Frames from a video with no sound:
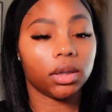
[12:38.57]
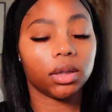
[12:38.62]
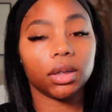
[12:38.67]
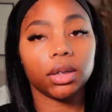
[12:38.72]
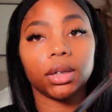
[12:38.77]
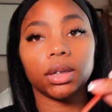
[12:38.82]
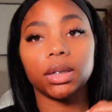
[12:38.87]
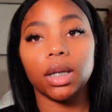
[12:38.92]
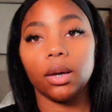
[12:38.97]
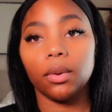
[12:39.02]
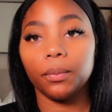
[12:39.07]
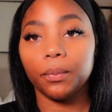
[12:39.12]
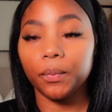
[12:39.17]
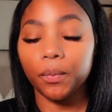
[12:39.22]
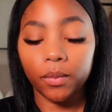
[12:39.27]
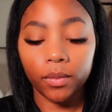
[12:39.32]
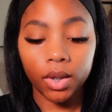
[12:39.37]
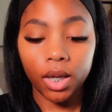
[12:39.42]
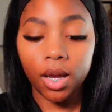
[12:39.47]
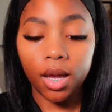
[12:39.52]
So
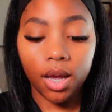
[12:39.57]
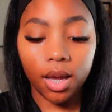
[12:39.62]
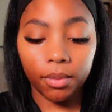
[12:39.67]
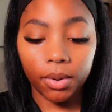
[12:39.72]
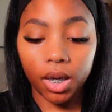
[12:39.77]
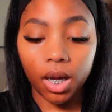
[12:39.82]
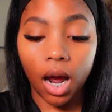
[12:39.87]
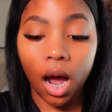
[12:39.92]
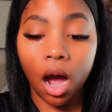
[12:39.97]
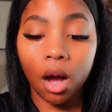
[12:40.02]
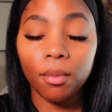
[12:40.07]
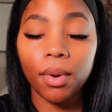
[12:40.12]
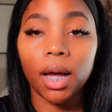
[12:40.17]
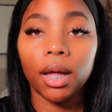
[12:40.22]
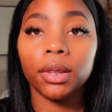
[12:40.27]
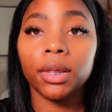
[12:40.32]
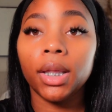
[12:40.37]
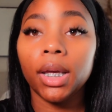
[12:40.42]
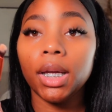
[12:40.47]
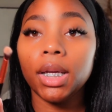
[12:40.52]
I'm
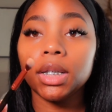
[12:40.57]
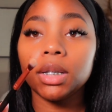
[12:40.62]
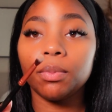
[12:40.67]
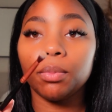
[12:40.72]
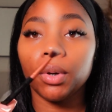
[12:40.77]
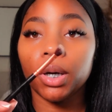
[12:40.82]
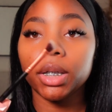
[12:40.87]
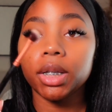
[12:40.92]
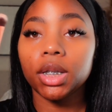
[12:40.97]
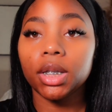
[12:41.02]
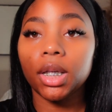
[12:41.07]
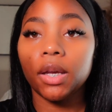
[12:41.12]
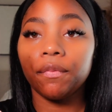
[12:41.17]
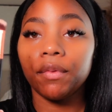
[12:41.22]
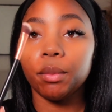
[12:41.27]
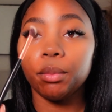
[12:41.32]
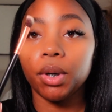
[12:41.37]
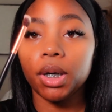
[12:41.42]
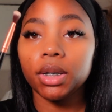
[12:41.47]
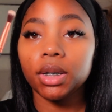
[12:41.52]
gonna these brushes, if
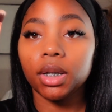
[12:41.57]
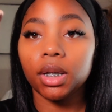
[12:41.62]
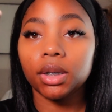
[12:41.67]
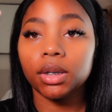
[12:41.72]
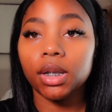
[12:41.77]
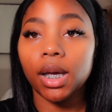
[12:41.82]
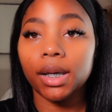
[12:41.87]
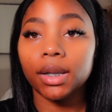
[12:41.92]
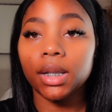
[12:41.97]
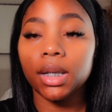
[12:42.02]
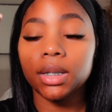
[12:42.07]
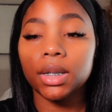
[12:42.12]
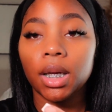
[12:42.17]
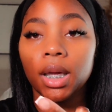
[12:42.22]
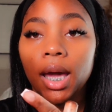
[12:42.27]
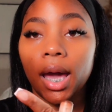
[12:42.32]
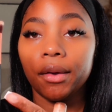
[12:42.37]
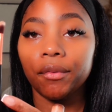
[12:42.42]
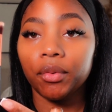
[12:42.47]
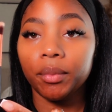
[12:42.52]
the brush looks like this, it
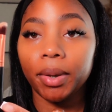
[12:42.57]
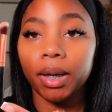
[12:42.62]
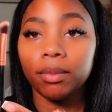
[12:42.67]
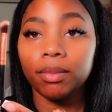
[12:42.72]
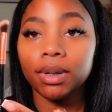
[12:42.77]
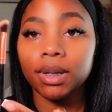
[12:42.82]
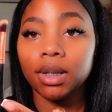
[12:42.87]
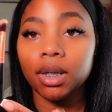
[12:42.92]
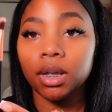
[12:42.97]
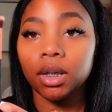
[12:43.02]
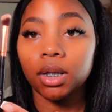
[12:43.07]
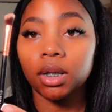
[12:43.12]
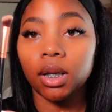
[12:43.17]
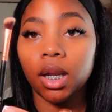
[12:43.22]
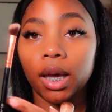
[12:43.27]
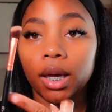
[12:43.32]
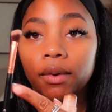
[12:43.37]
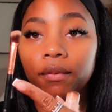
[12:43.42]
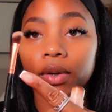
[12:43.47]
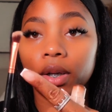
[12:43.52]
came from Amazon.
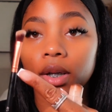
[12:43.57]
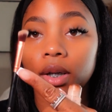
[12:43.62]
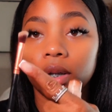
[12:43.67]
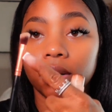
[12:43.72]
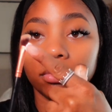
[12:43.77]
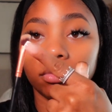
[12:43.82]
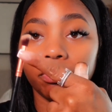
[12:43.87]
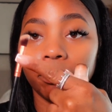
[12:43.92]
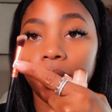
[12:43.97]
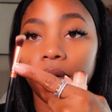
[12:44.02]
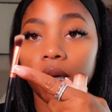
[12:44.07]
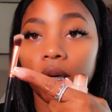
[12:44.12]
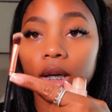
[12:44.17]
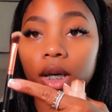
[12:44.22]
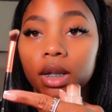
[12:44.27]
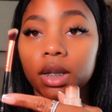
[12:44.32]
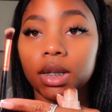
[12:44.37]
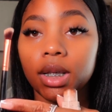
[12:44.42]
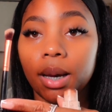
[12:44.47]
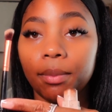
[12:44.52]
Like if it look pink
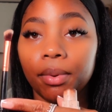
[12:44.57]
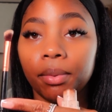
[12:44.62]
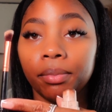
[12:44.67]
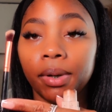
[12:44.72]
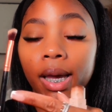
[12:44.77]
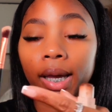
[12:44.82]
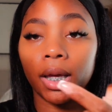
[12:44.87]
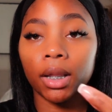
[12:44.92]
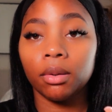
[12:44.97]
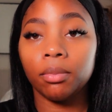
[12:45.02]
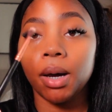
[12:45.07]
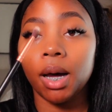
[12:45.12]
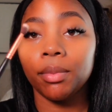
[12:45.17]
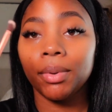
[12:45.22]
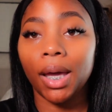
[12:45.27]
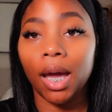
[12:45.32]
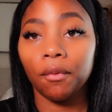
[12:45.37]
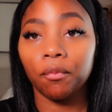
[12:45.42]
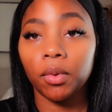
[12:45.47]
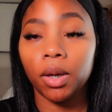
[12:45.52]
at the top and black at the bottom,
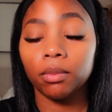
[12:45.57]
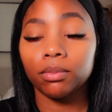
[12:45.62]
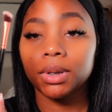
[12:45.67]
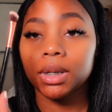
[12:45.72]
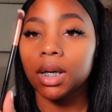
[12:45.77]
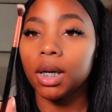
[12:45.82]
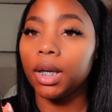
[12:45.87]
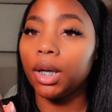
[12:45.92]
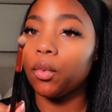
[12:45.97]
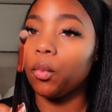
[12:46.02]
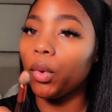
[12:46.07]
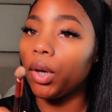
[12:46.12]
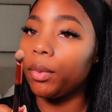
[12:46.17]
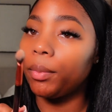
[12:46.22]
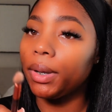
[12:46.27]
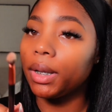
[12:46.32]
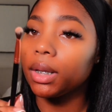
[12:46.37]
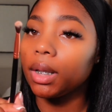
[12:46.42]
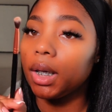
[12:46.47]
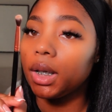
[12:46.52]
it came from Amazon, and it will
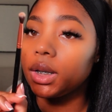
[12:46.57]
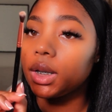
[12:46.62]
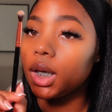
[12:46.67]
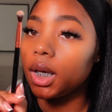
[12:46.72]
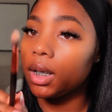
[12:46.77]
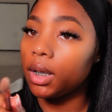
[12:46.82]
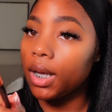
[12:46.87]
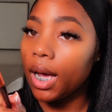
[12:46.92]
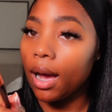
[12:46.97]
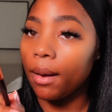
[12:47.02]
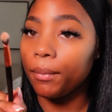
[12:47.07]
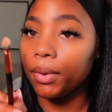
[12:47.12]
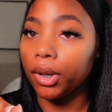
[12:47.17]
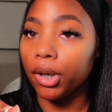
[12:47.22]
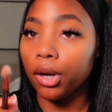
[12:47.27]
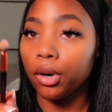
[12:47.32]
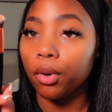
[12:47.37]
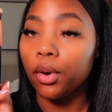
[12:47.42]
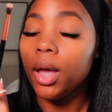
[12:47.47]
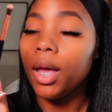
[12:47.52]
be linked down
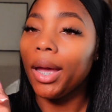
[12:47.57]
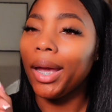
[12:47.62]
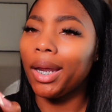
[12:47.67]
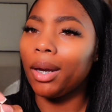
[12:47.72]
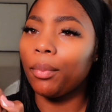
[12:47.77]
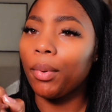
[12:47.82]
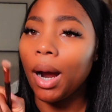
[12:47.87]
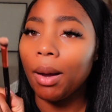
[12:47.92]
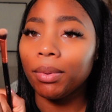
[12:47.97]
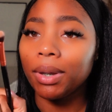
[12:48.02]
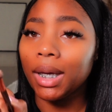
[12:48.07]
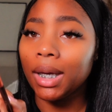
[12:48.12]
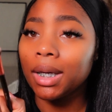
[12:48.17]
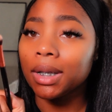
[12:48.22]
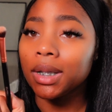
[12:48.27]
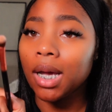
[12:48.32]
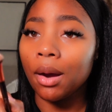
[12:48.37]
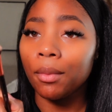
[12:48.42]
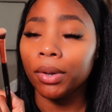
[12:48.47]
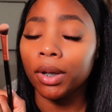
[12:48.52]
below. And it probably
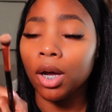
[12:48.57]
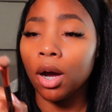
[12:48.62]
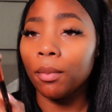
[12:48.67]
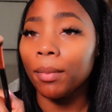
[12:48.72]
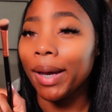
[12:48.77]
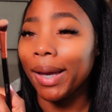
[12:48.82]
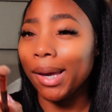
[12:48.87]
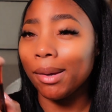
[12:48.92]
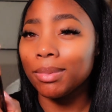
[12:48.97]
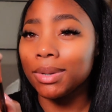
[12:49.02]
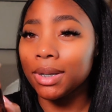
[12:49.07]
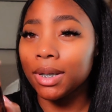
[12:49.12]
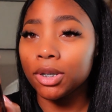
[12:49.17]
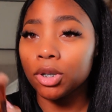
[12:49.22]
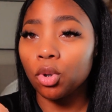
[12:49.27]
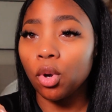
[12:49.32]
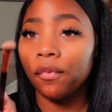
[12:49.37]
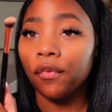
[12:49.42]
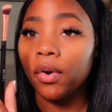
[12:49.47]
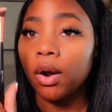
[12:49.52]
is already on my Amazon
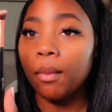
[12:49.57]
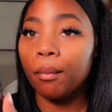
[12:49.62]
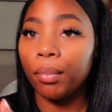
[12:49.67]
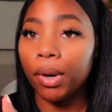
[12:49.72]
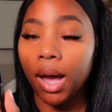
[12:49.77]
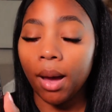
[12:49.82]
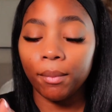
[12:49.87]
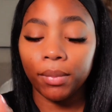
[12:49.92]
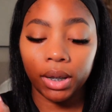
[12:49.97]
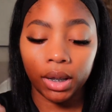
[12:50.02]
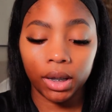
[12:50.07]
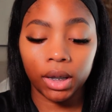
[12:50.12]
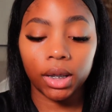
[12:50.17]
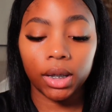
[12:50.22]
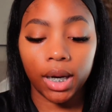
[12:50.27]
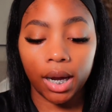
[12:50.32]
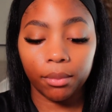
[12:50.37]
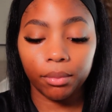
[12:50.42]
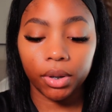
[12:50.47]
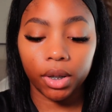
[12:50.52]
storefront, but I'm gonna link it
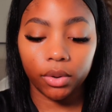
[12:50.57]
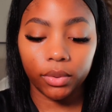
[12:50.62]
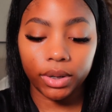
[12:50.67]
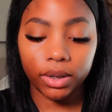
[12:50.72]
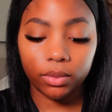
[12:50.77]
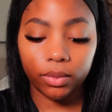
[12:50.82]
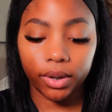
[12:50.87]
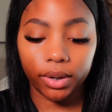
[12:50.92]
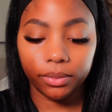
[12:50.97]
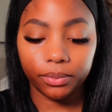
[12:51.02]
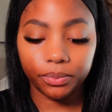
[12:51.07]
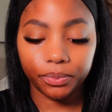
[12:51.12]
down below as well.